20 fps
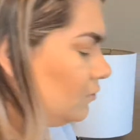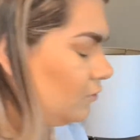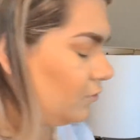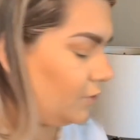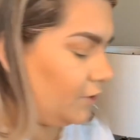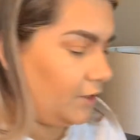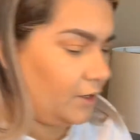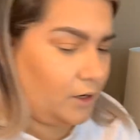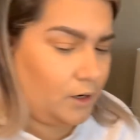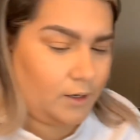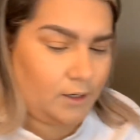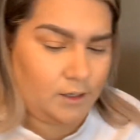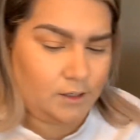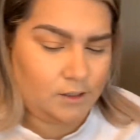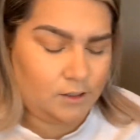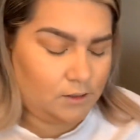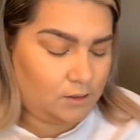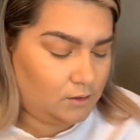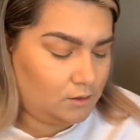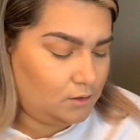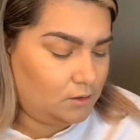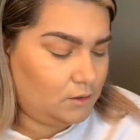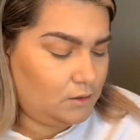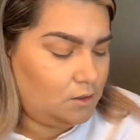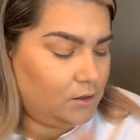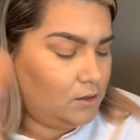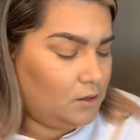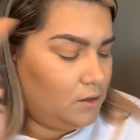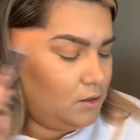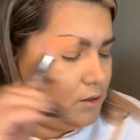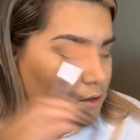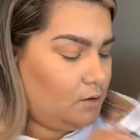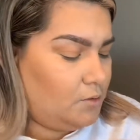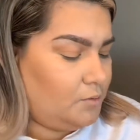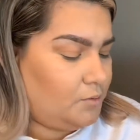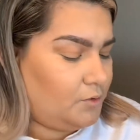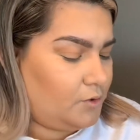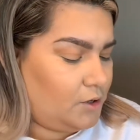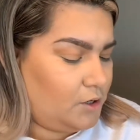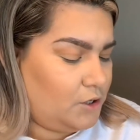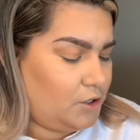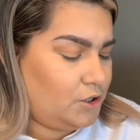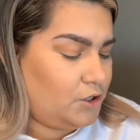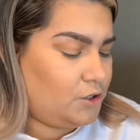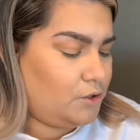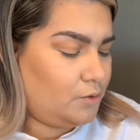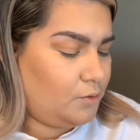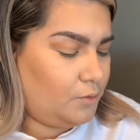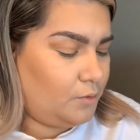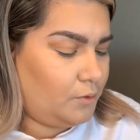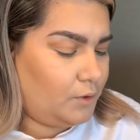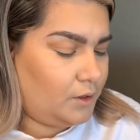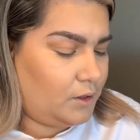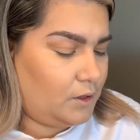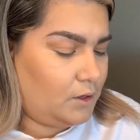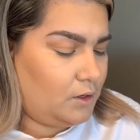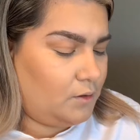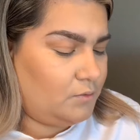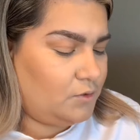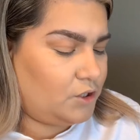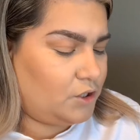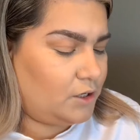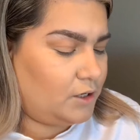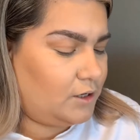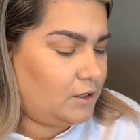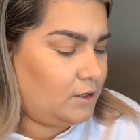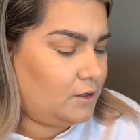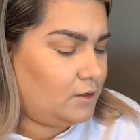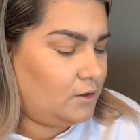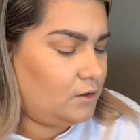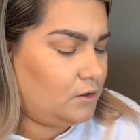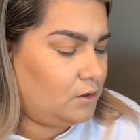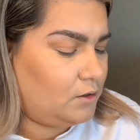Rihanna brush with it. I'm just gonna